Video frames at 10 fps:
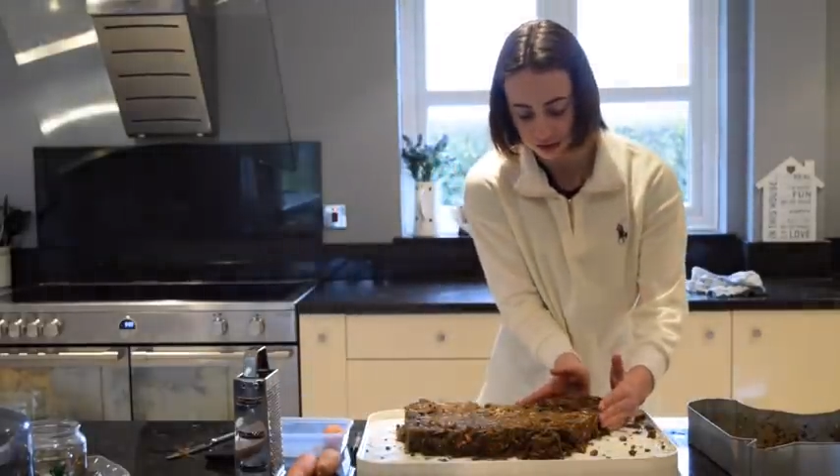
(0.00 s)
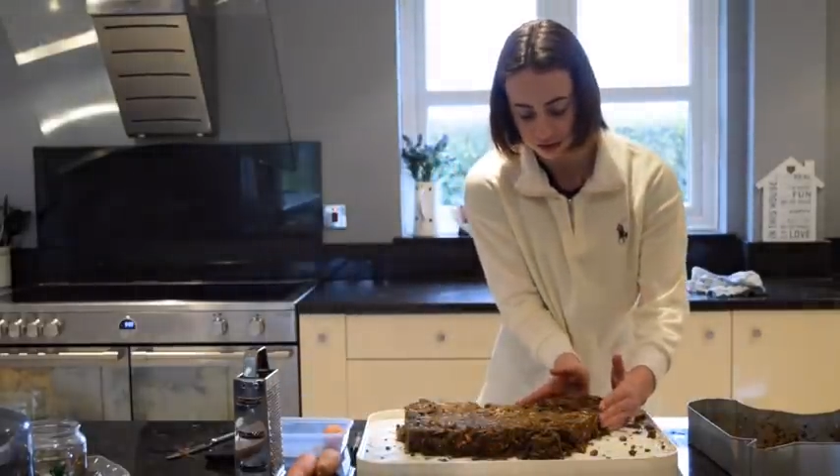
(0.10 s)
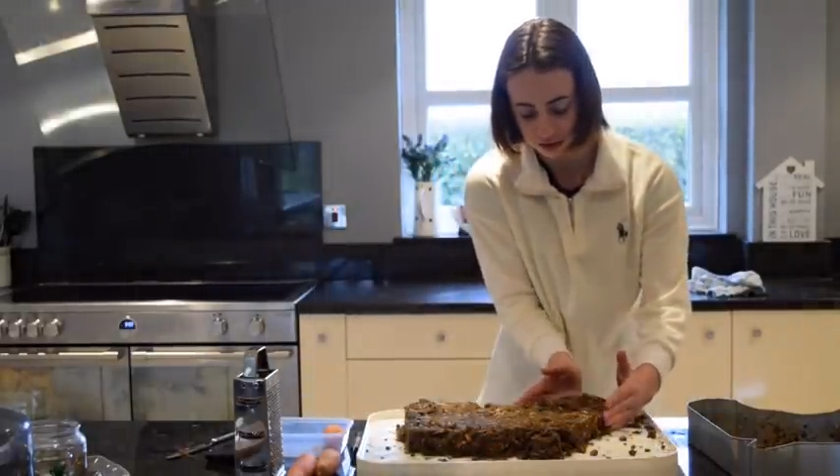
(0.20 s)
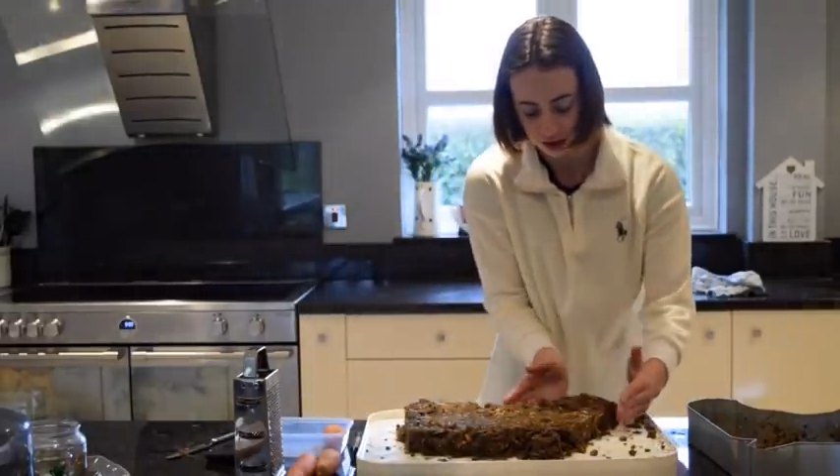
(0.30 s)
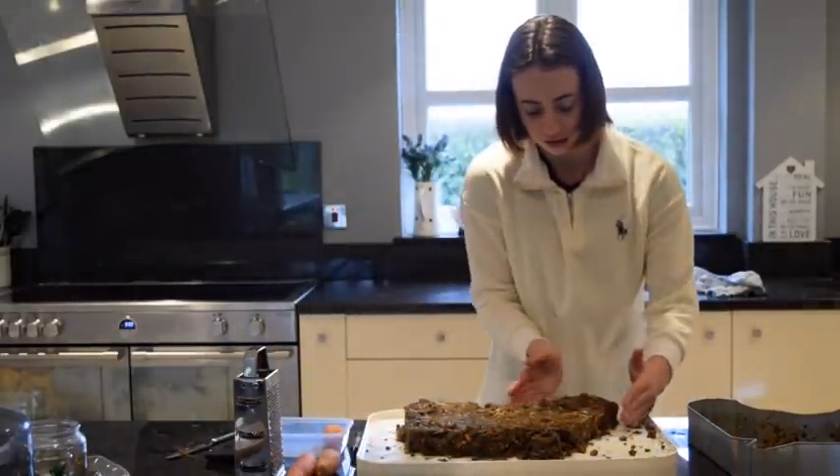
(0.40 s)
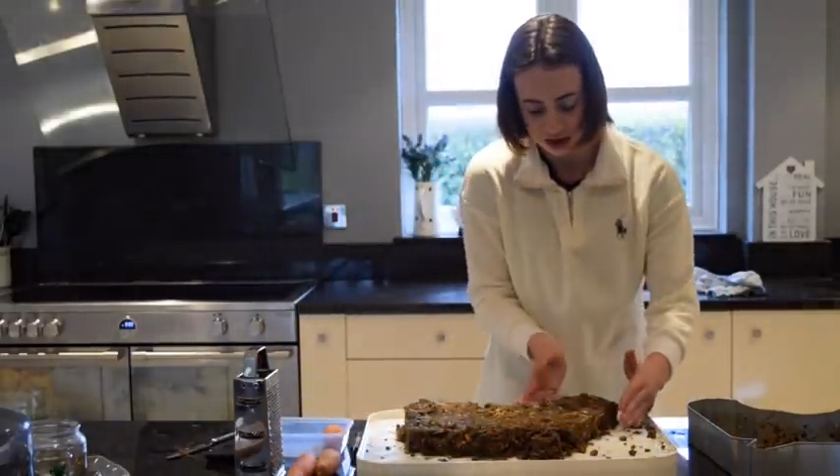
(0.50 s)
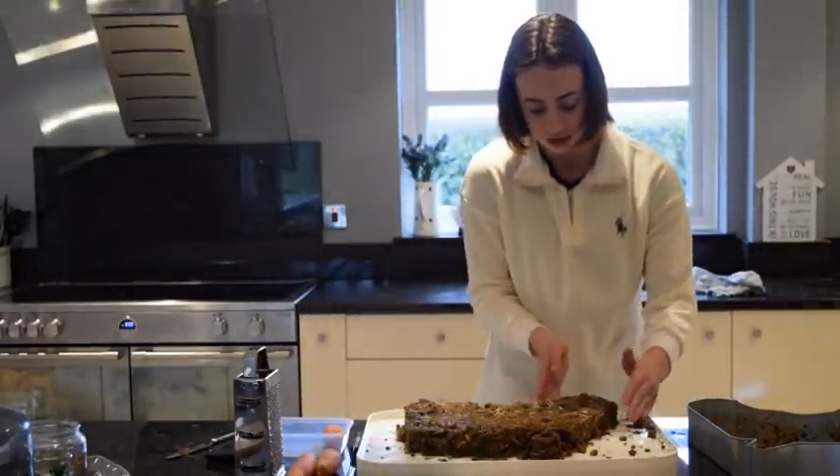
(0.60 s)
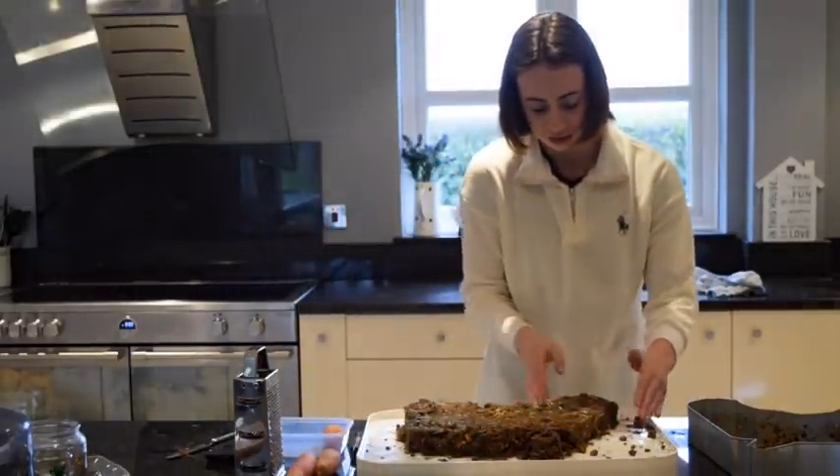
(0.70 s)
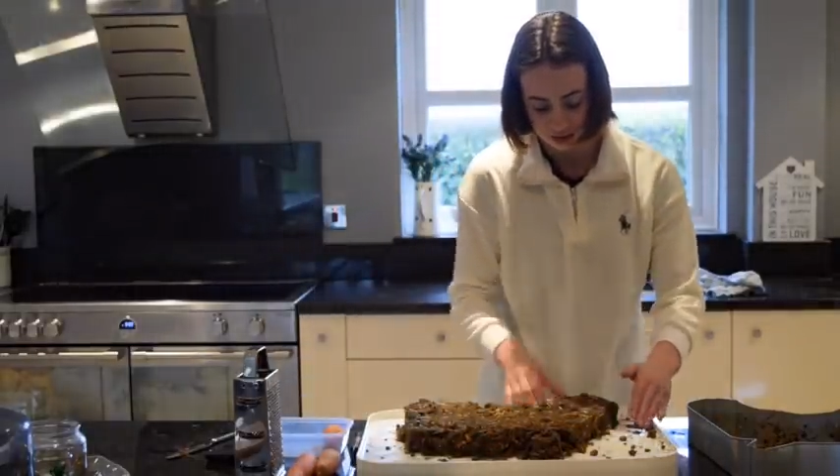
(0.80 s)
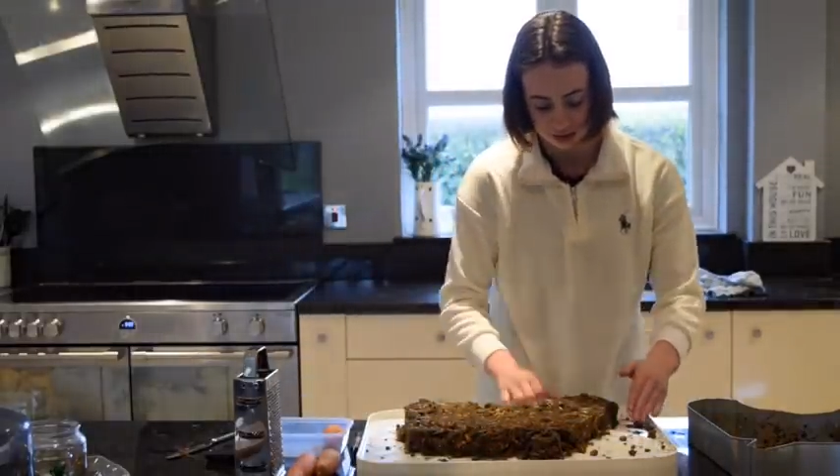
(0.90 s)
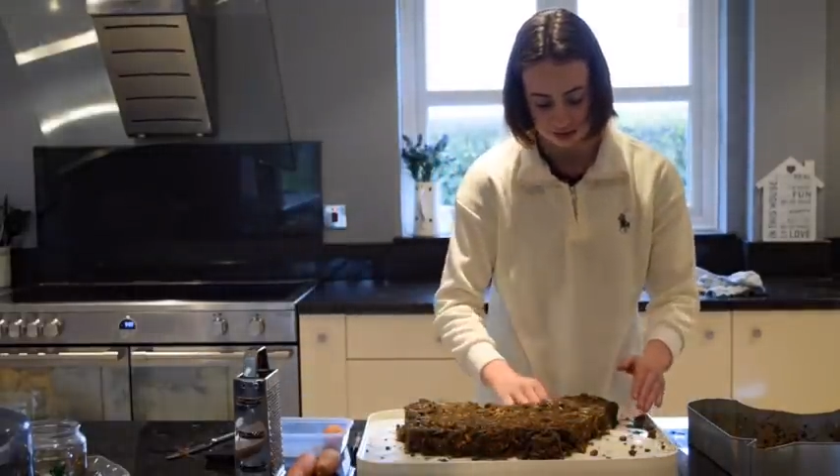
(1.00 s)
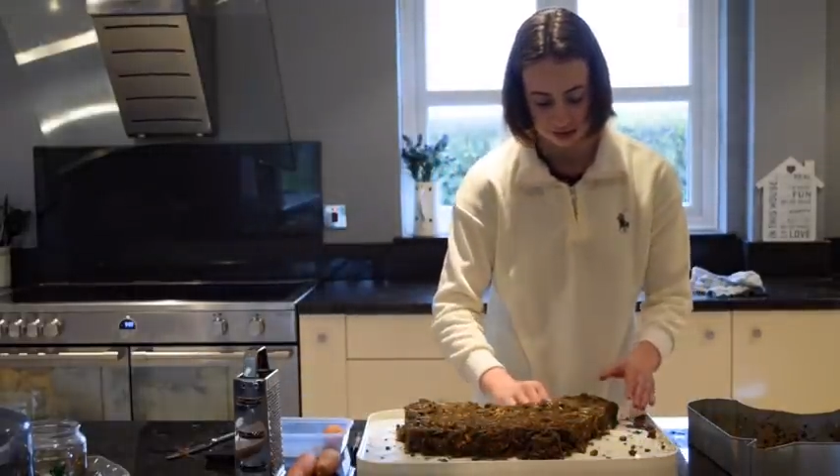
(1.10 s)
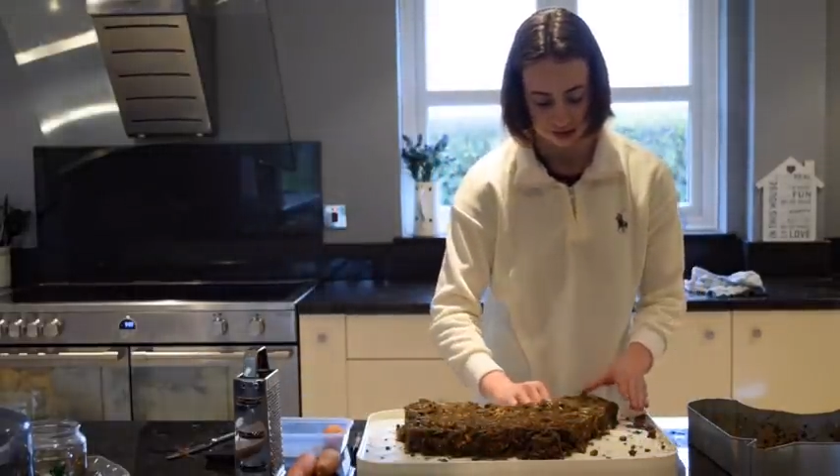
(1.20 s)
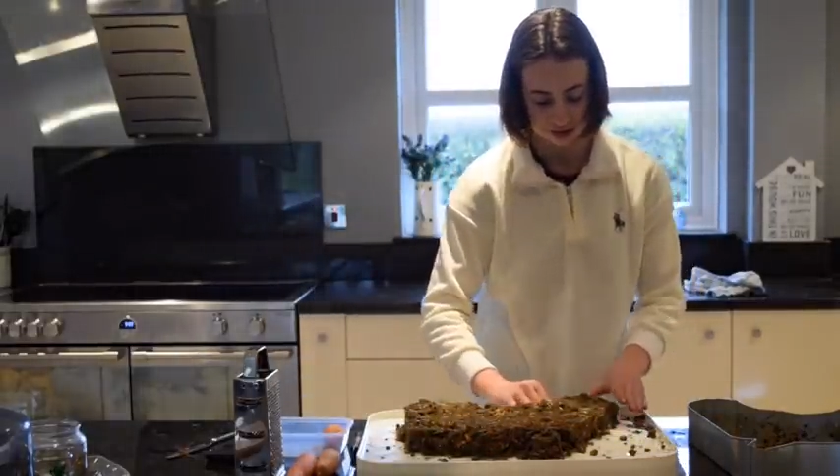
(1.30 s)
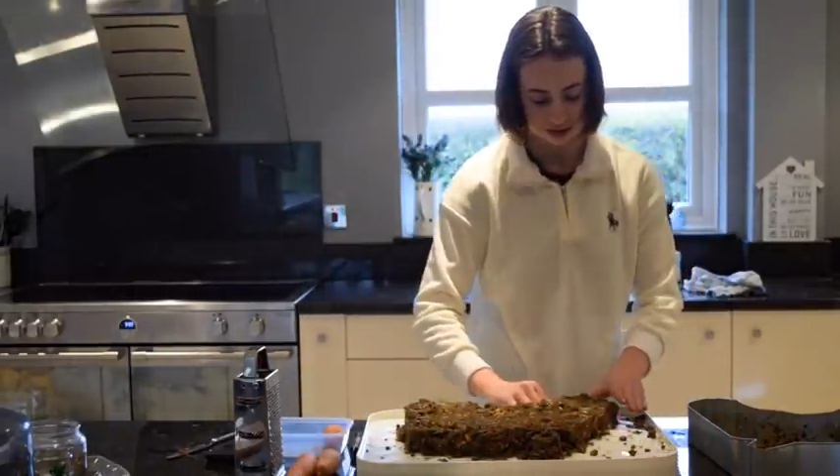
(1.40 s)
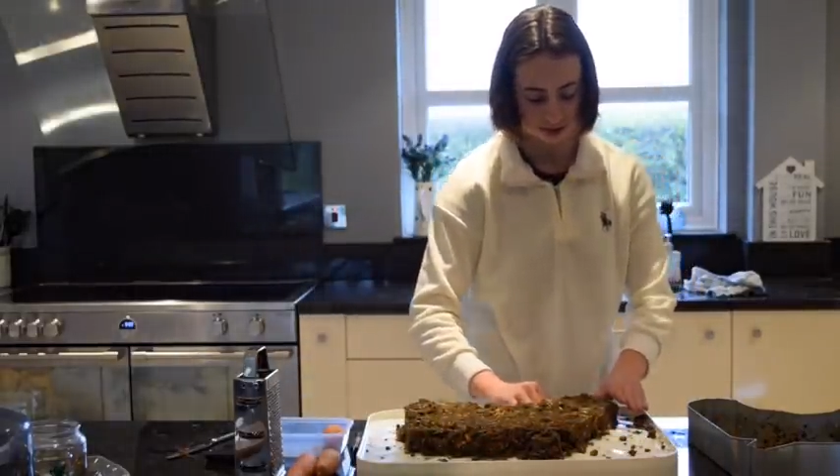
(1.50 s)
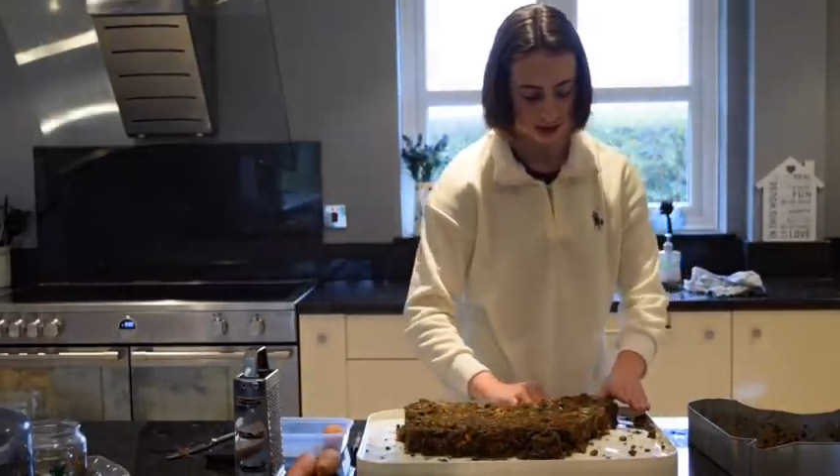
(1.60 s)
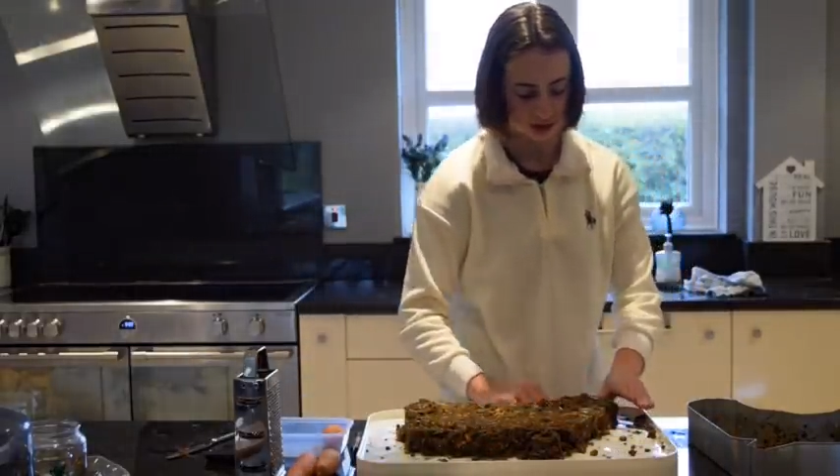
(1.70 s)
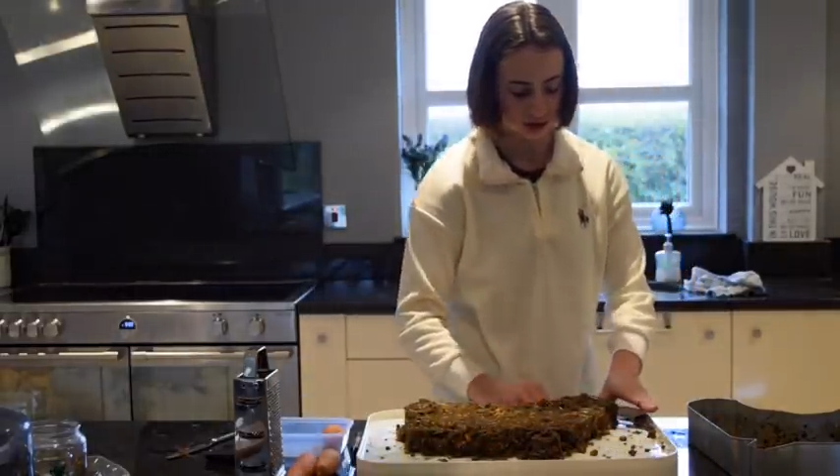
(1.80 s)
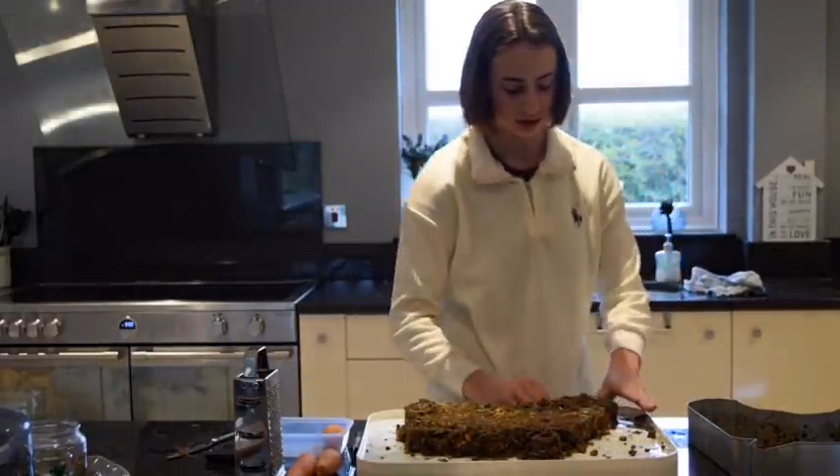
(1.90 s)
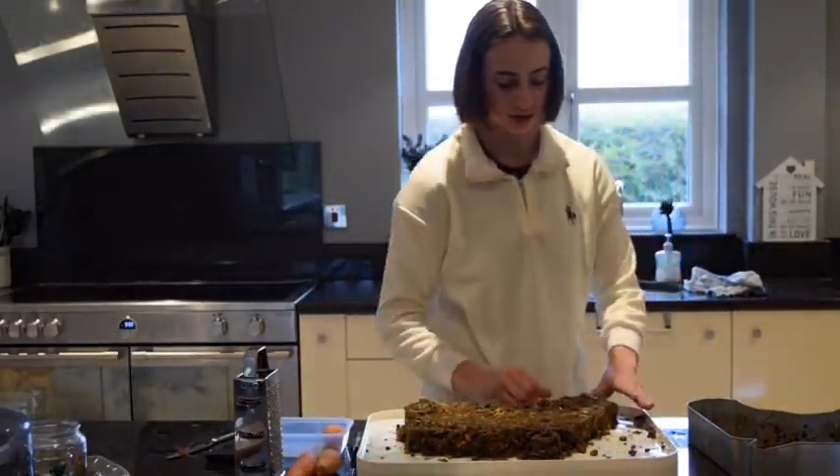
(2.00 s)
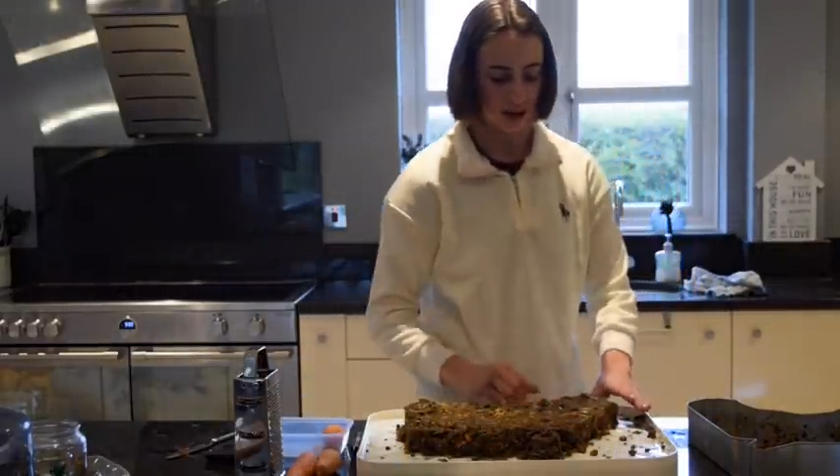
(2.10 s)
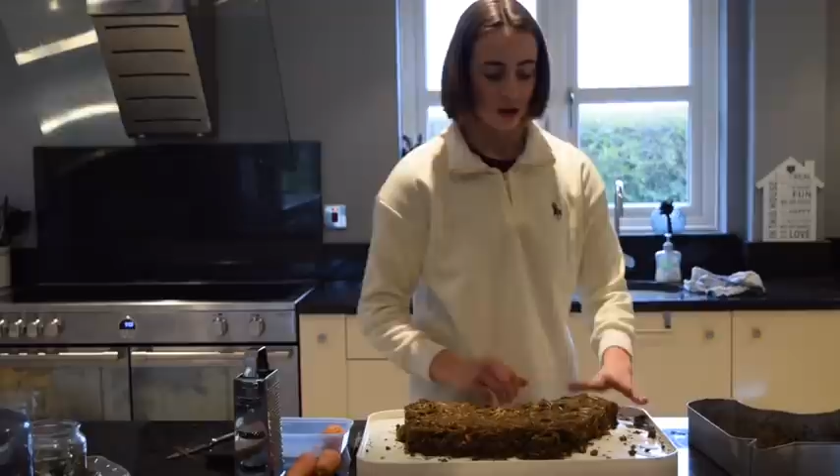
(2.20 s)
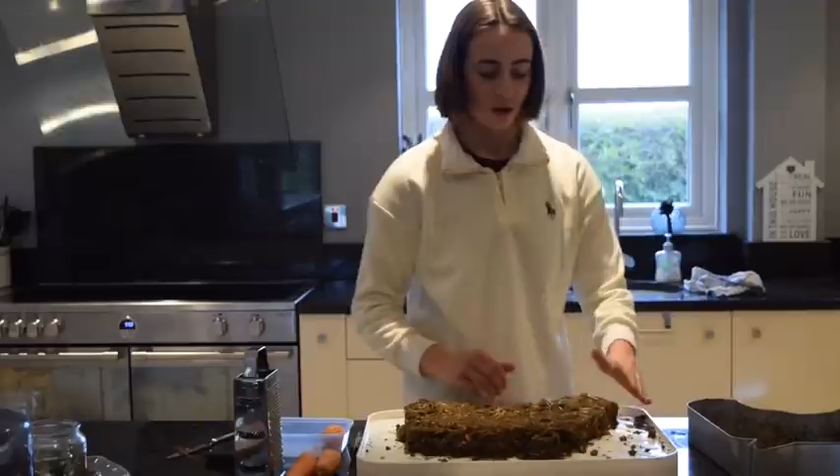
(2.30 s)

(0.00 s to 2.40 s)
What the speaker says: you can just go around and neaten up the edges,